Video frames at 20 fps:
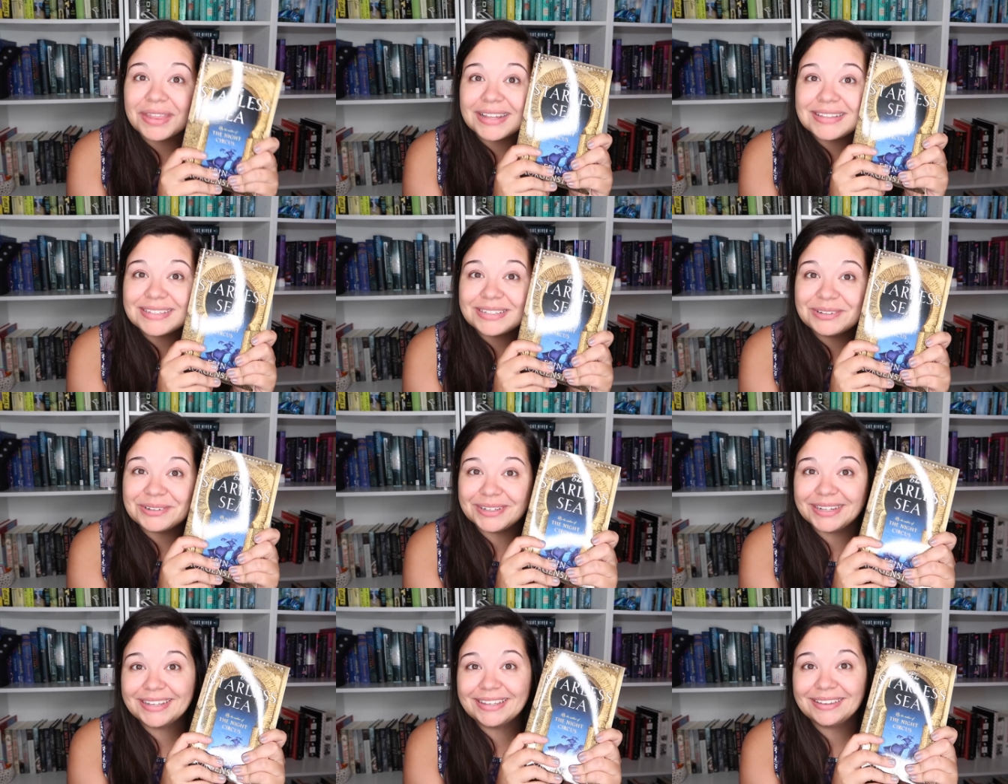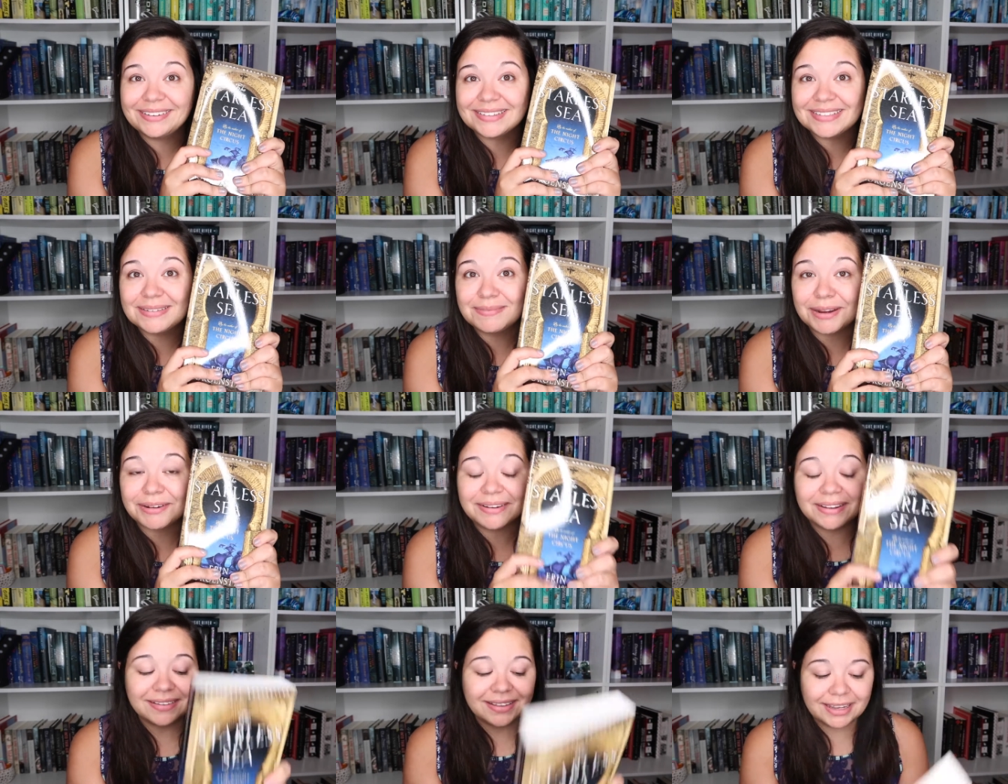that's annoying. You can see
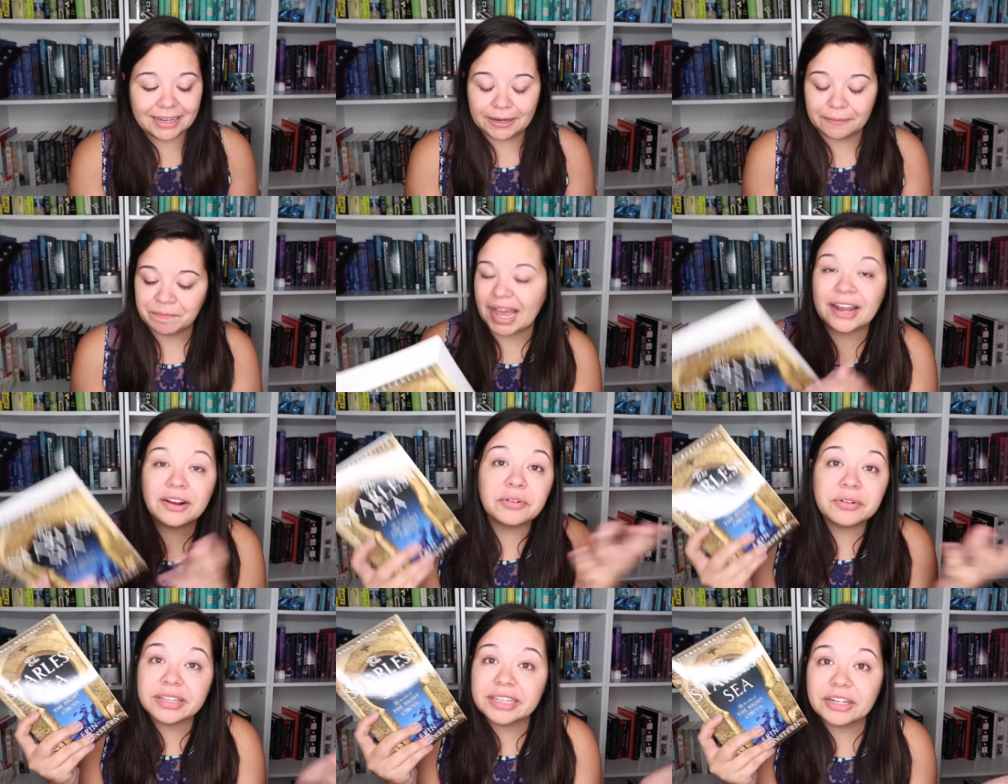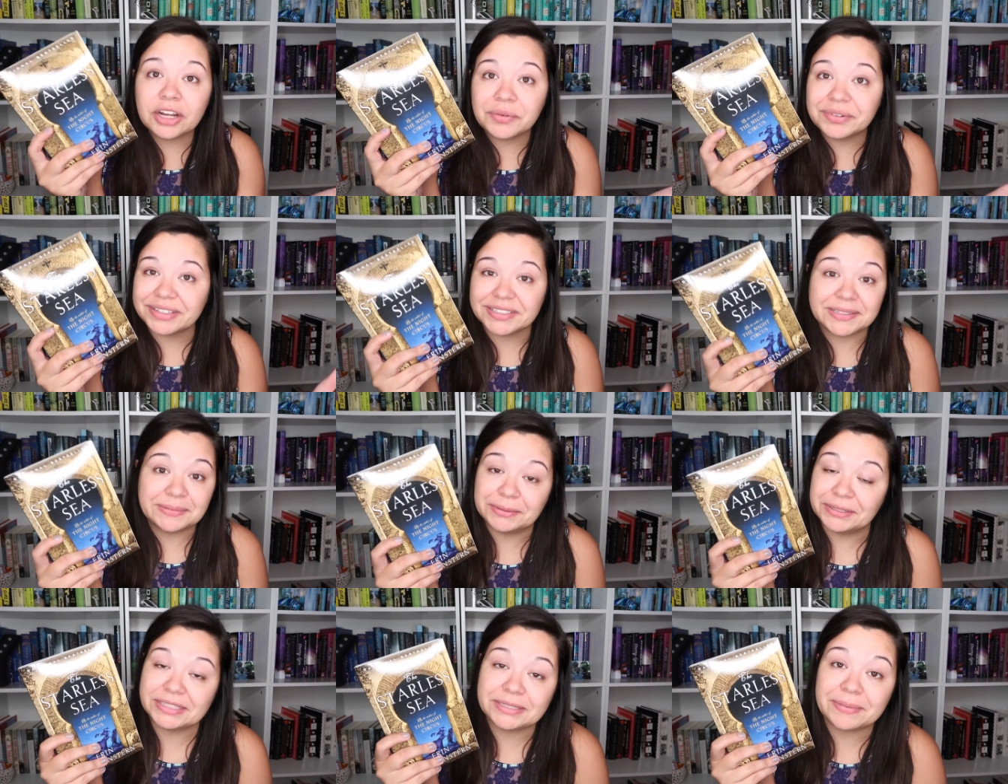my ring light. I don't really know what this
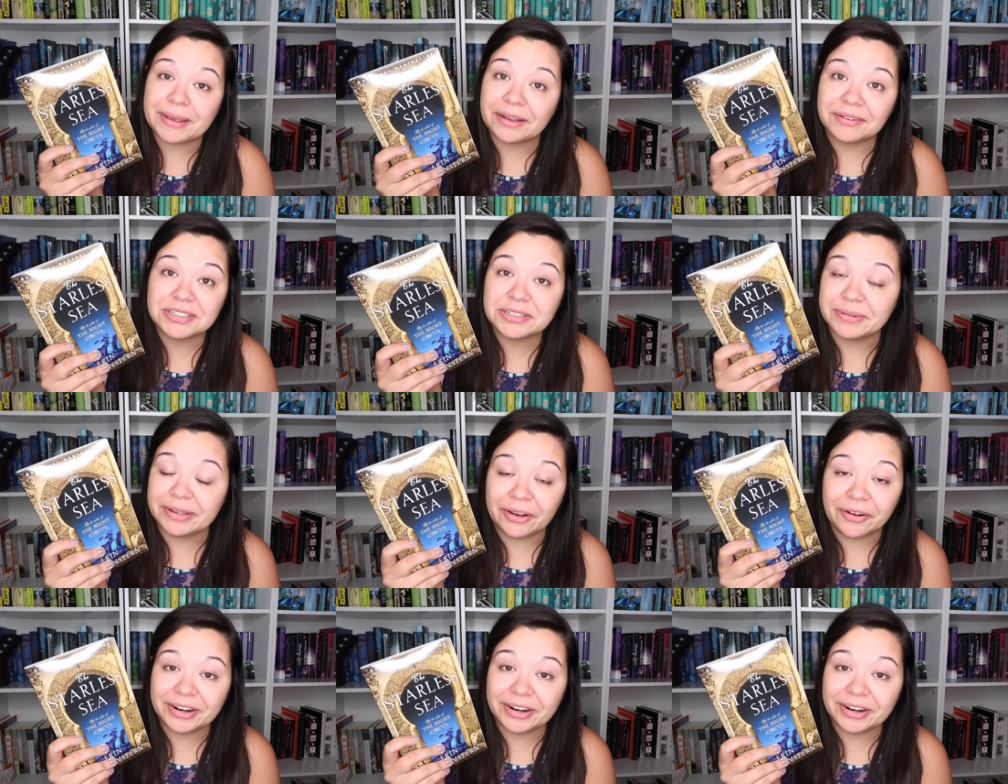book is about, to be